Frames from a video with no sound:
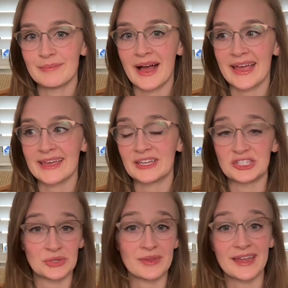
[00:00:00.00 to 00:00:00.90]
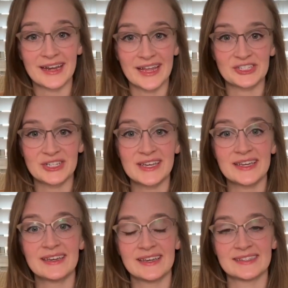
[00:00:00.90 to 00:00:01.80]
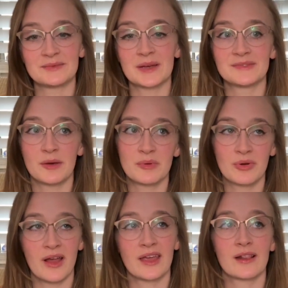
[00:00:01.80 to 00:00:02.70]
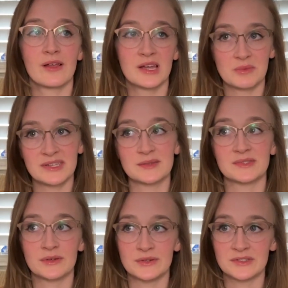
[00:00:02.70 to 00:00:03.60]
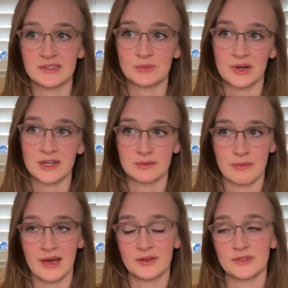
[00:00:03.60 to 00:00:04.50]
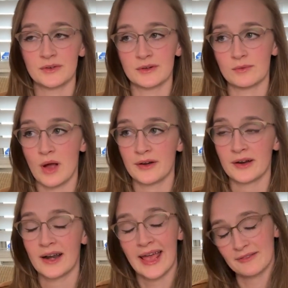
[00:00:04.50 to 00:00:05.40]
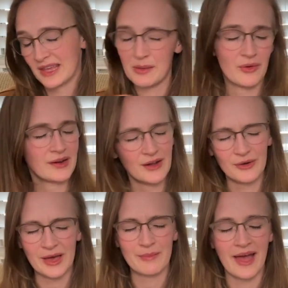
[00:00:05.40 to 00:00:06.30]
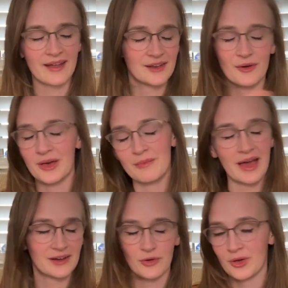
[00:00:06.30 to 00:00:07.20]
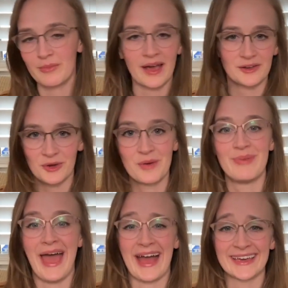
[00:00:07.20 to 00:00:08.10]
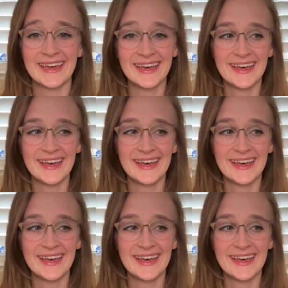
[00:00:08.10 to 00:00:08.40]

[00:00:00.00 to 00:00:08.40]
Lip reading: My issue with ADHD is sometimes I'll be praying it along, and because I'm so used to these prayers, my mind will sort of wander, and I have to keep going, no, come back, no, come back, no, come back, no, come back.